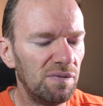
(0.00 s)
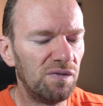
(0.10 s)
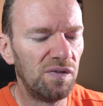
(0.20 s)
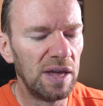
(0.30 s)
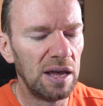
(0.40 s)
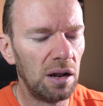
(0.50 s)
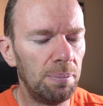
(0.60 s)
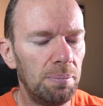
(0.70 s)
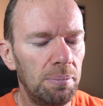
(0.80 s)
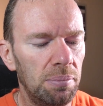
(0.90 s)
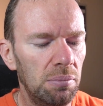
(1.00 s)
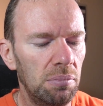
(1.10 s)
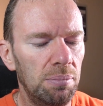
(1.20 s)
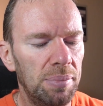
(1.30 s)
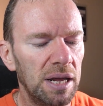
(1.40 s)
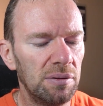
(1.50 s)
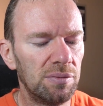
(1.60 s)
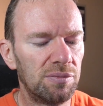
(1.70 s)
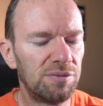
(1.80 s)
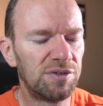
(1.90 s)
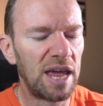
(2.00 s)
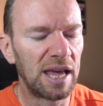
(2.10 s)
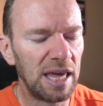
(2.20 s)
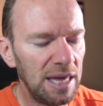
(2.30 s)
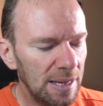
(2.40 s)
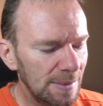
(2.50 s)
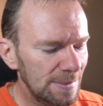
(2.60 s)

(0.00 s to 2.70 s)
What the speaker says: feel a bit tacky.